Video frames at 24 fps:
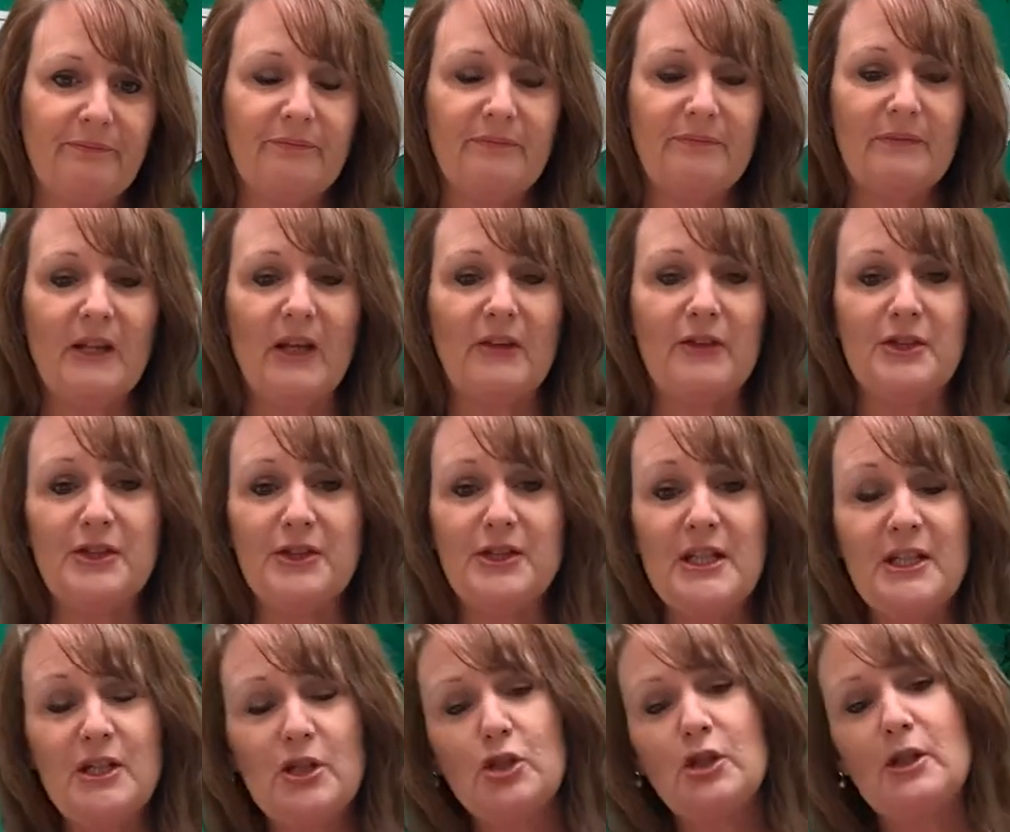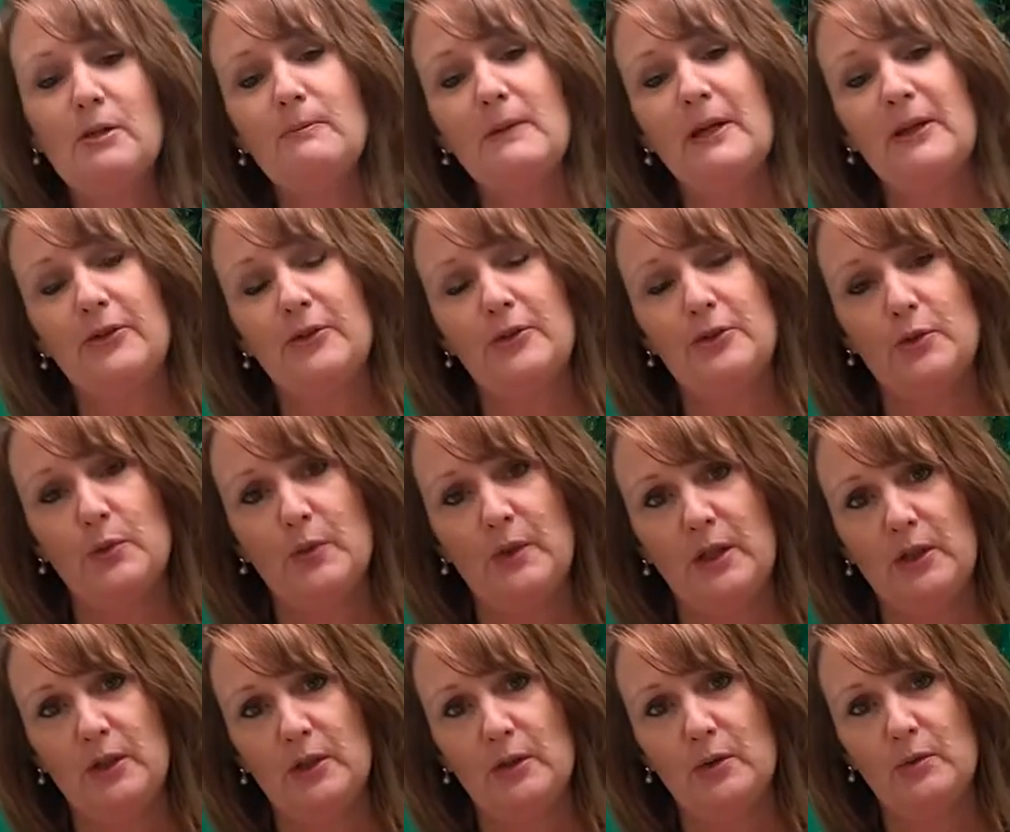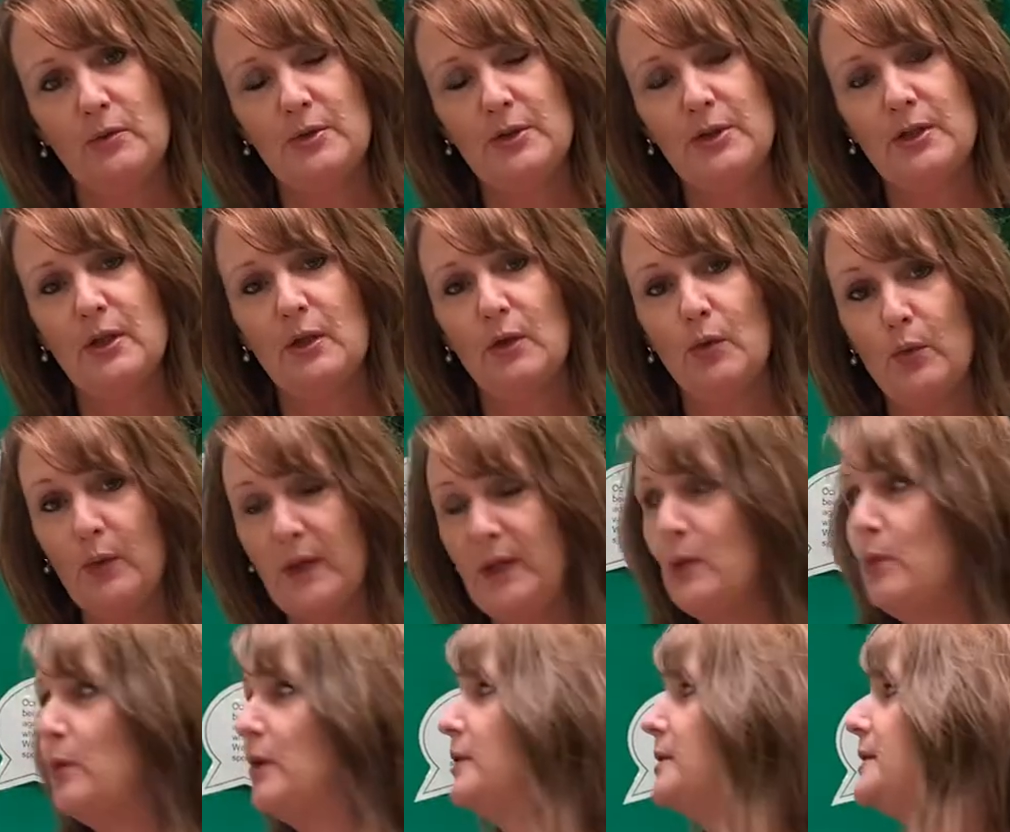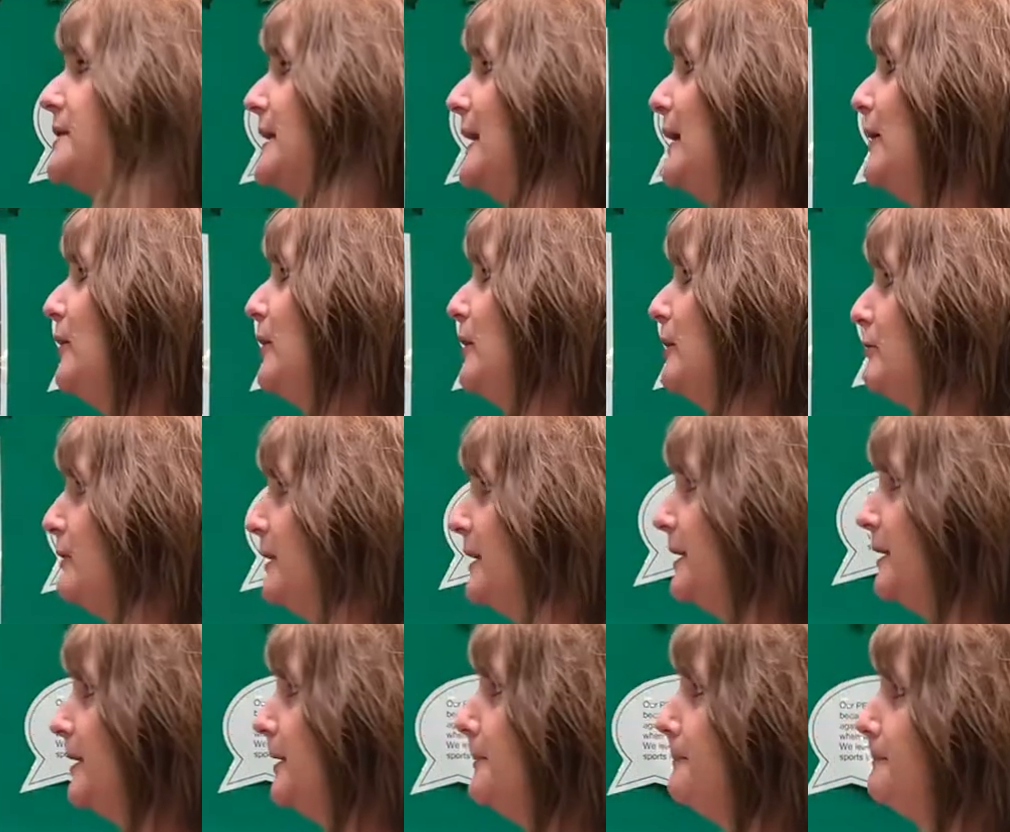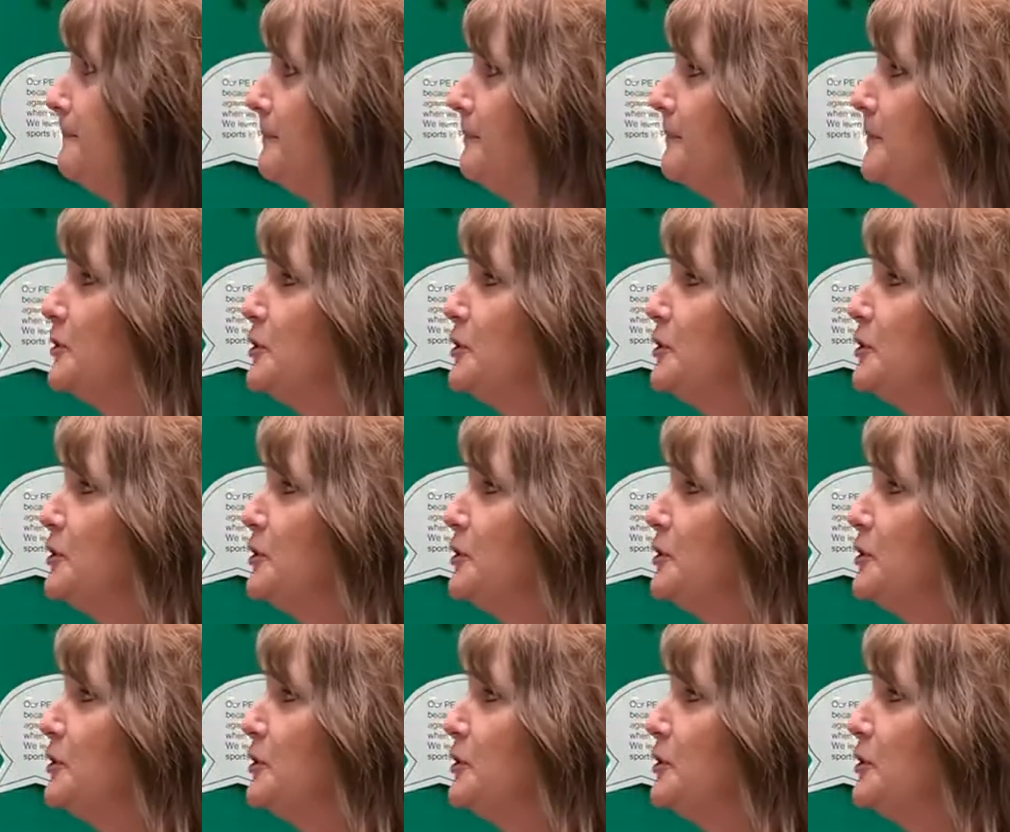the teaching methods we use, we want our curriculum to